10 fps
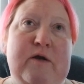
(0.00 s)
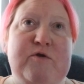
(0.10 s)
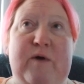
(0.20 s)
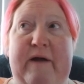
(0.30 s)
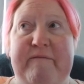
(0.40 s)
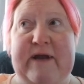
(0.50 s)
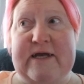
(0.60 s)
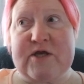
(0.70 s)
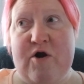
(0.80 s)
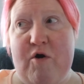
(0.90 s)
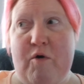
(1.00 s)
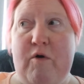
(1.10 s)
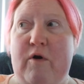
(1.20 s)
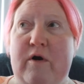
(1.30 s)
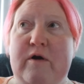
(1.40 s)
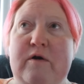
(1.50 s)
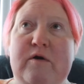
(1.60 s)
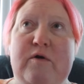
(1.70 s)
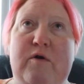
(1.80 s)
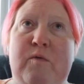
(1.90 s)
don't have a nice car
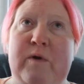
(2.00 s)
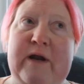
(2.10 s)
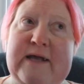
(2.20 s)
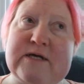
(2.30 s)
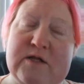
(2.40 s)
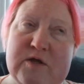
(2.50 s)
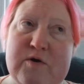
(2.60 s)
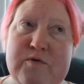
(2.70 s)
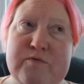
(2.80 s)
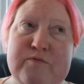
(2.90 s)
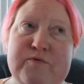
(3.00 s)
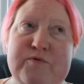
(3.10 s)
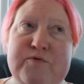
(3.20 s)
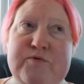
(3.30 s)
or wear nice clothes